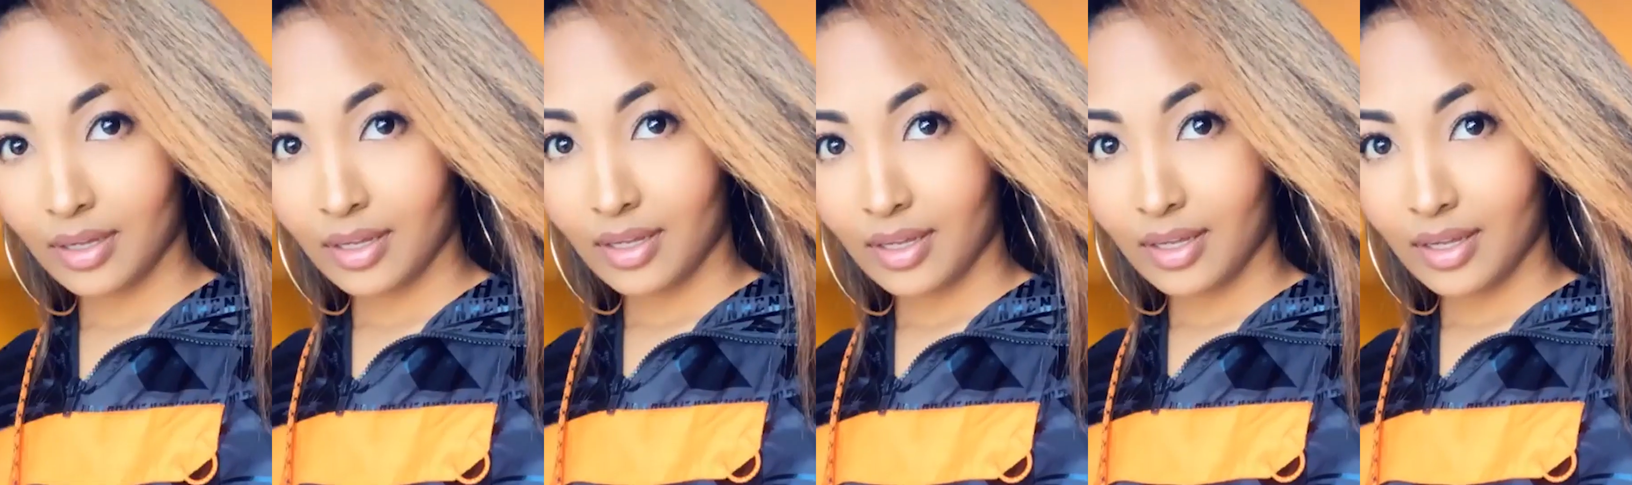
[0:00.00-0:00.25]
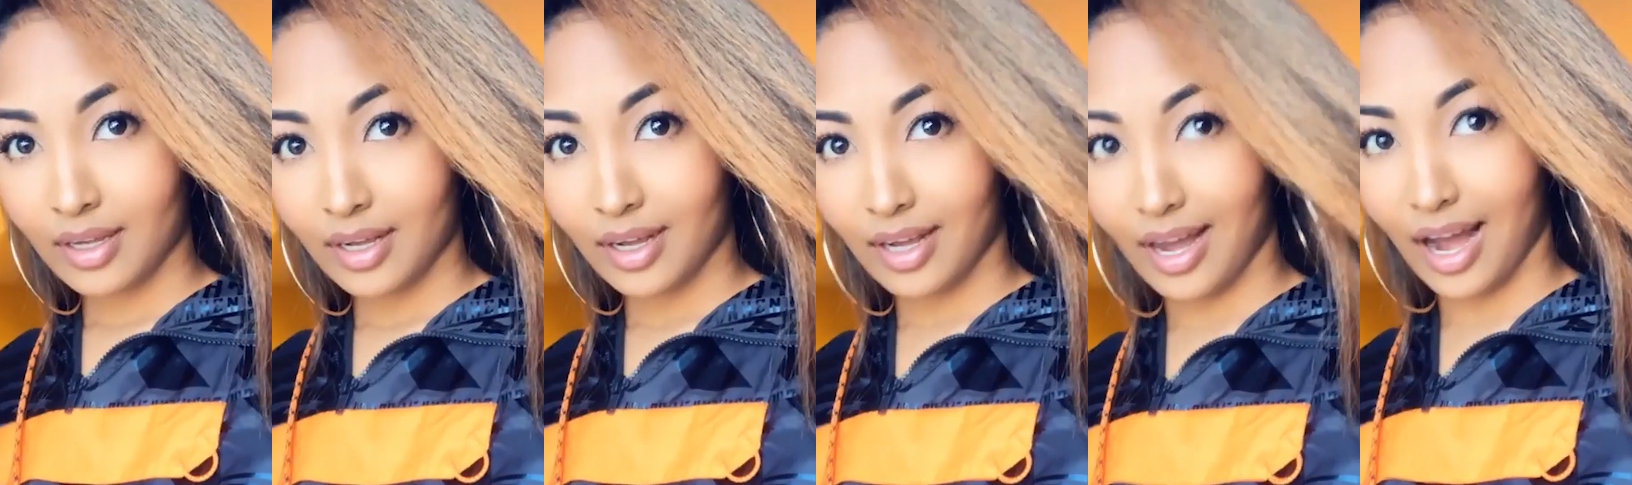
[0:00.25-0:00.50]

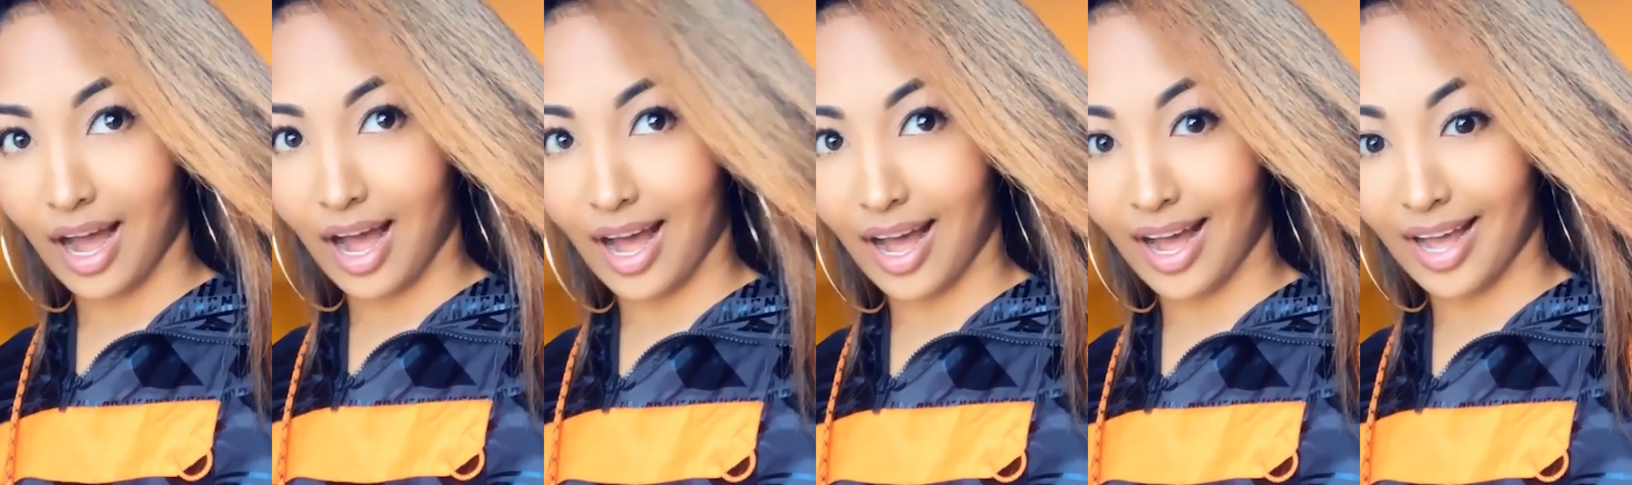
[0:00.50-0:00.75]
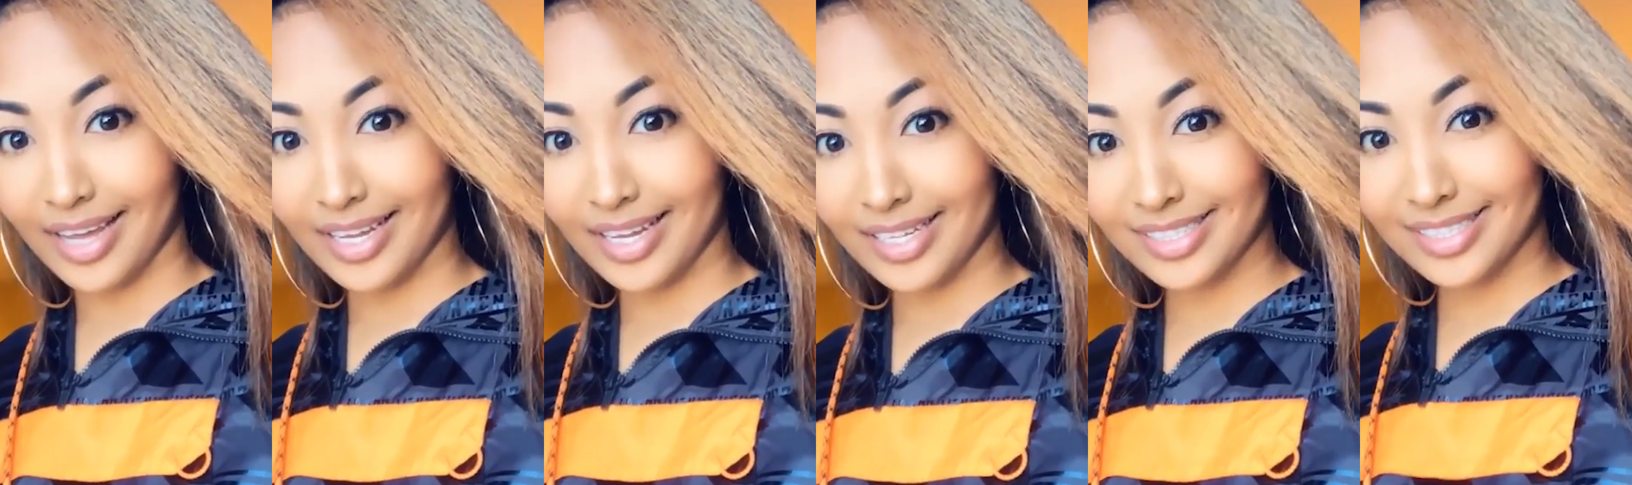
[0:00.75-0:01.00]
Yes,
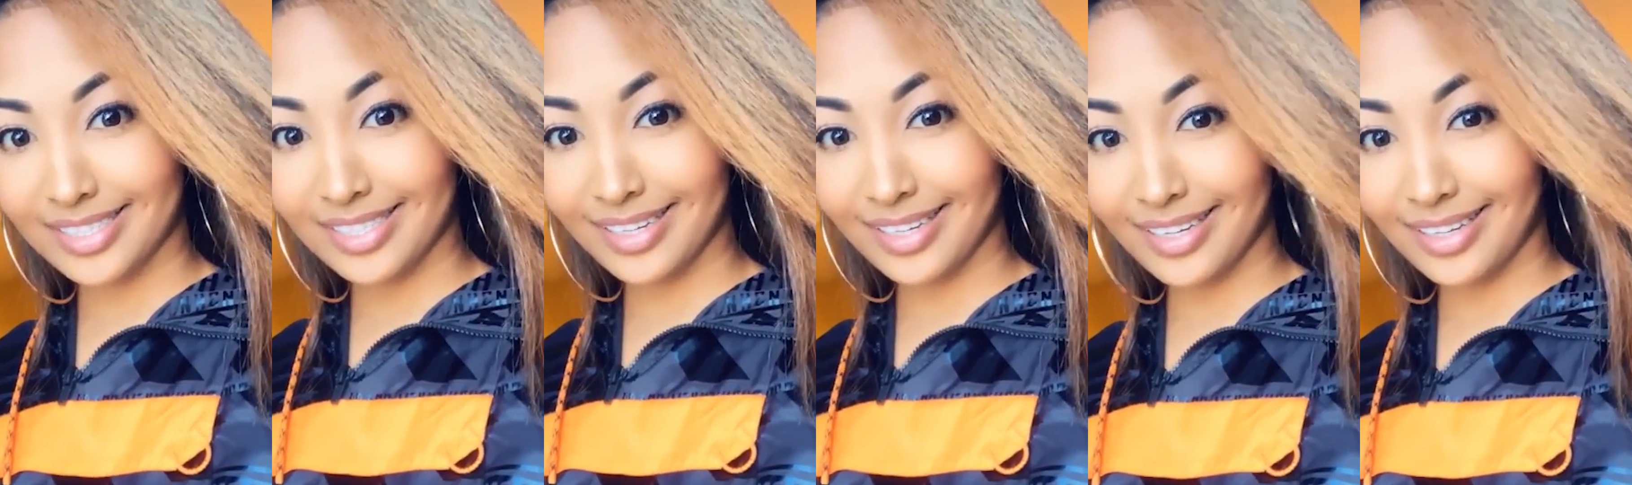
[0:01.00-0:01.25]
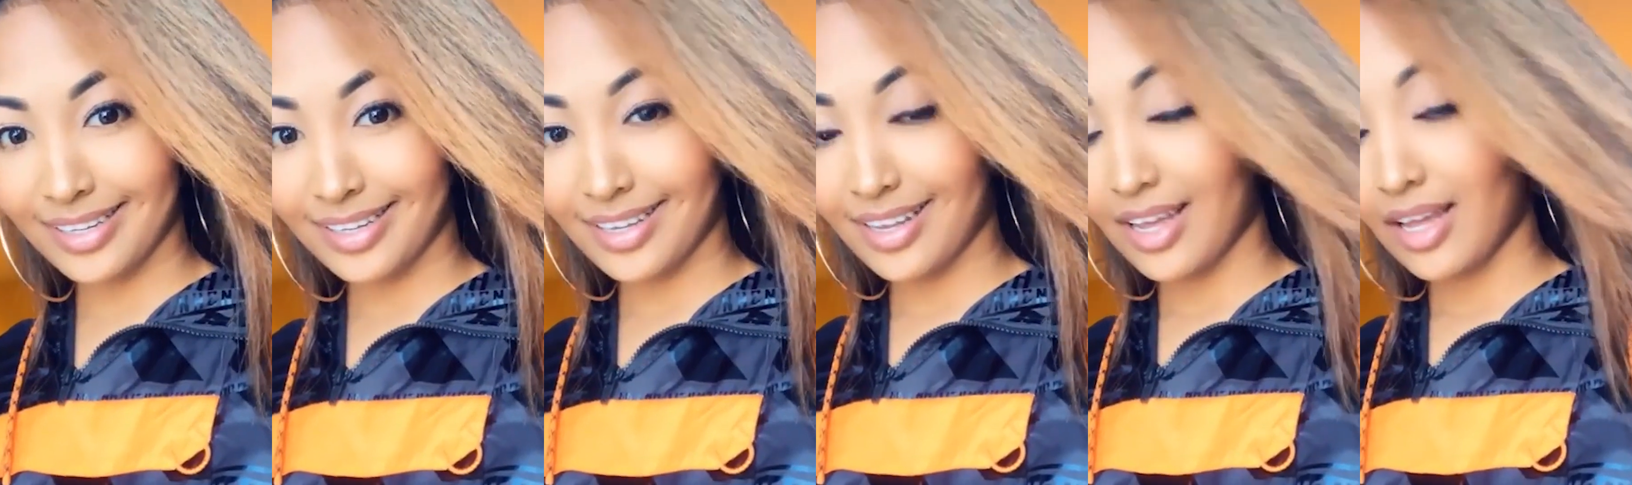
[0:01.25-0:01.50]
Shenseea,
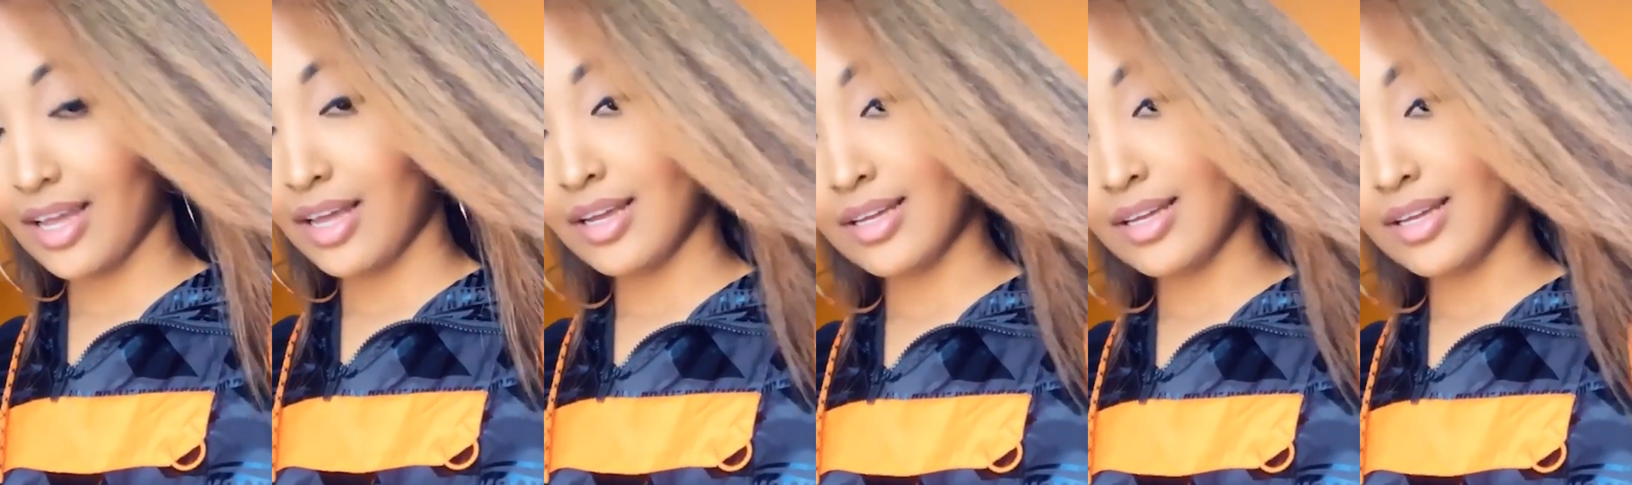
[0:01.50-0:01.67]
go on do